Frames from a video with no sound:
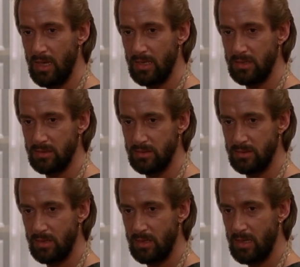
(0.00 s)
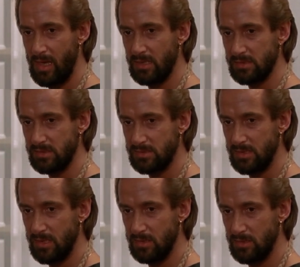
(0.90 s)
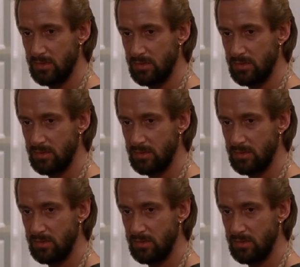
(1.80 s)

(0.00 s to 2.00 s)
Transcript: And as I said,